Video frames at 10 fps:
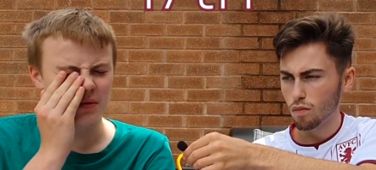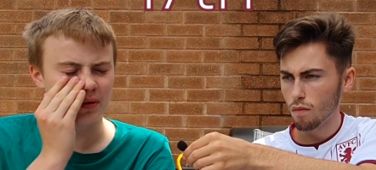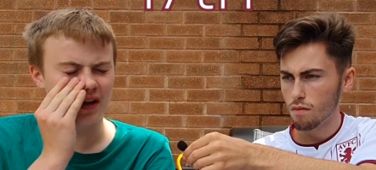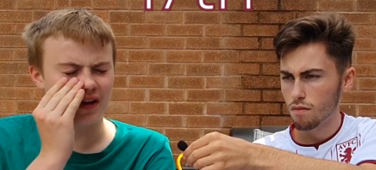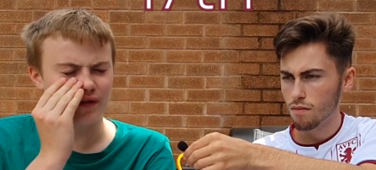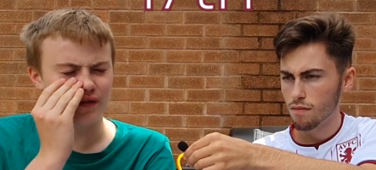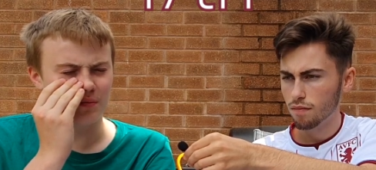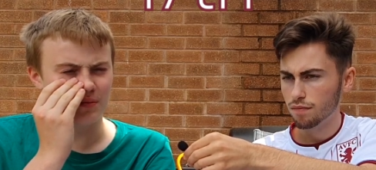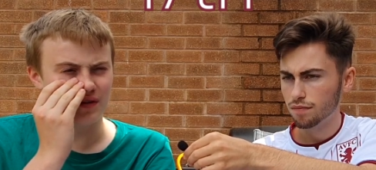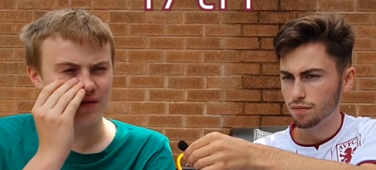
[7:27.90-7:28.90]
Speaker 1: player in
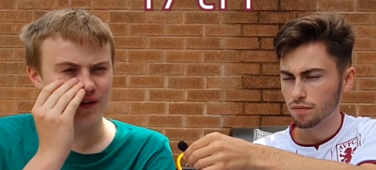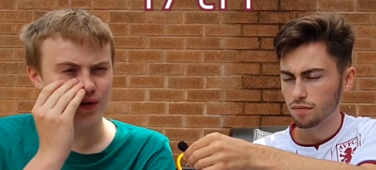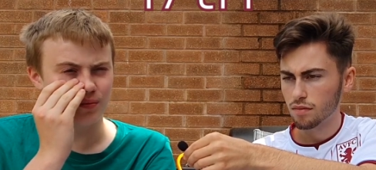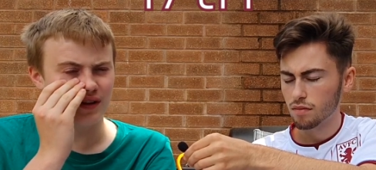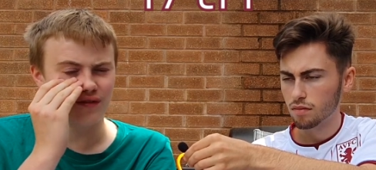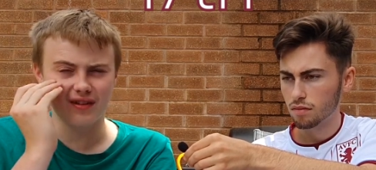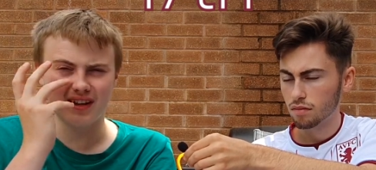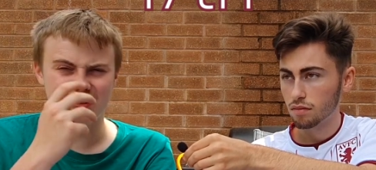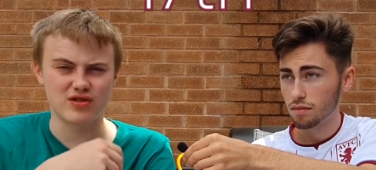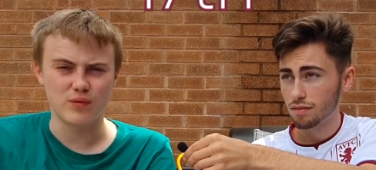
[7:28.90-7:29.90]
midfield, but even there,
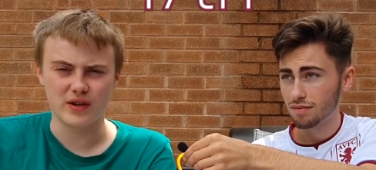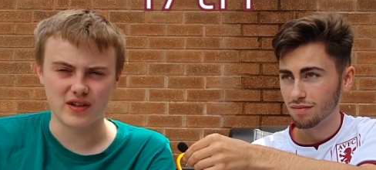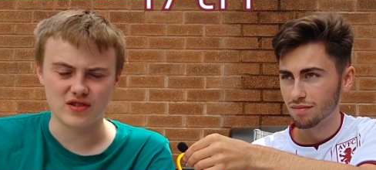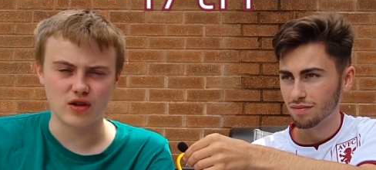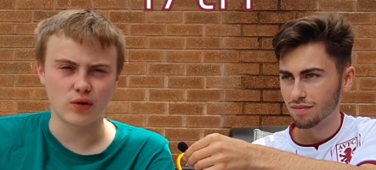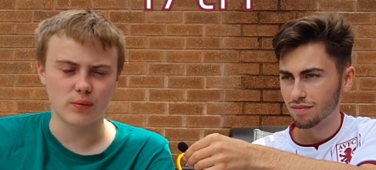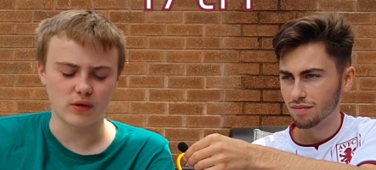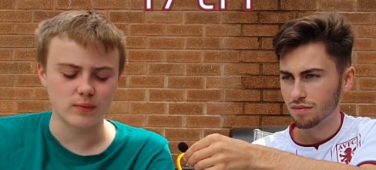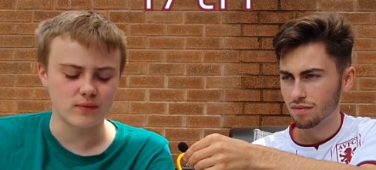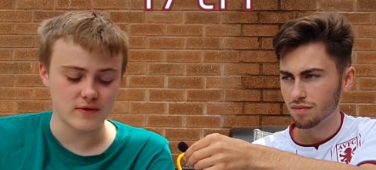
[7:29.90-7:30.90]
that's not really going to solve their
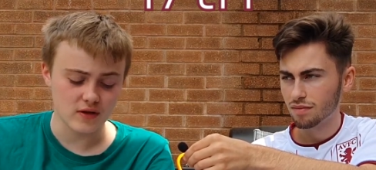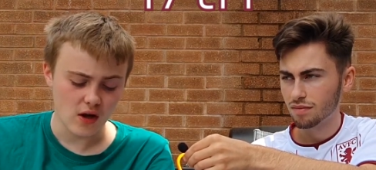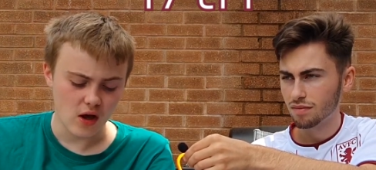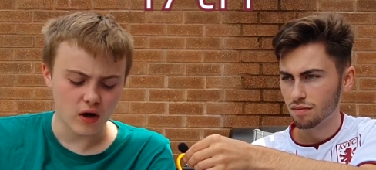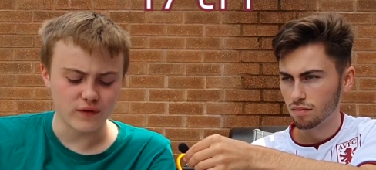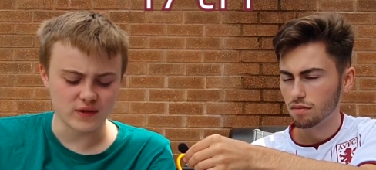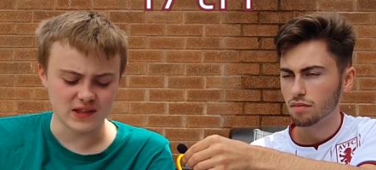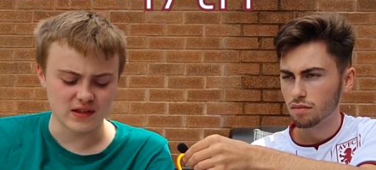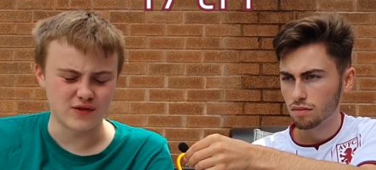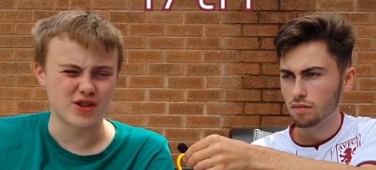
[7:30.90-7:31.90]
problems.
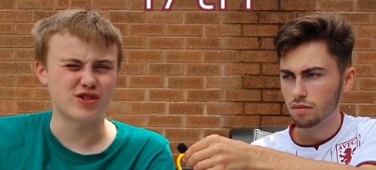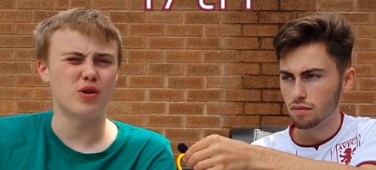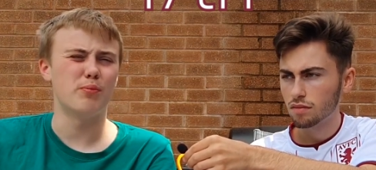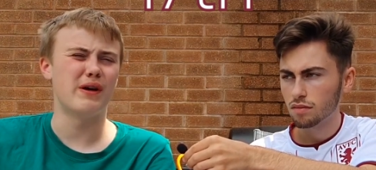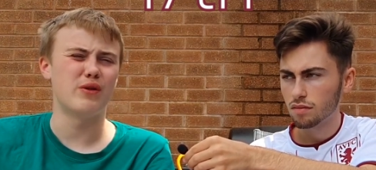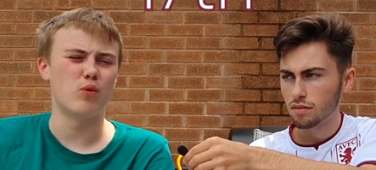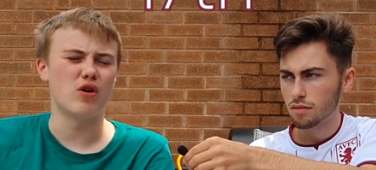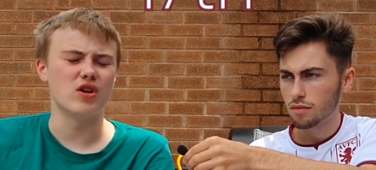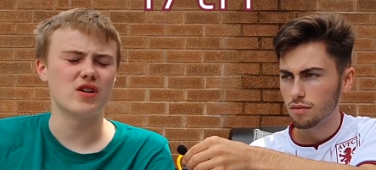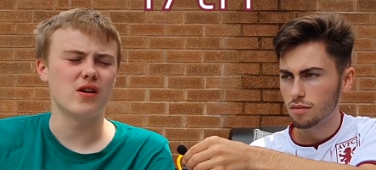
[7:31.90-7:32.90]
Obviously, they've just sold Ben
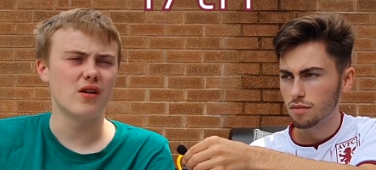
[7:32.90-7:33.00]
White.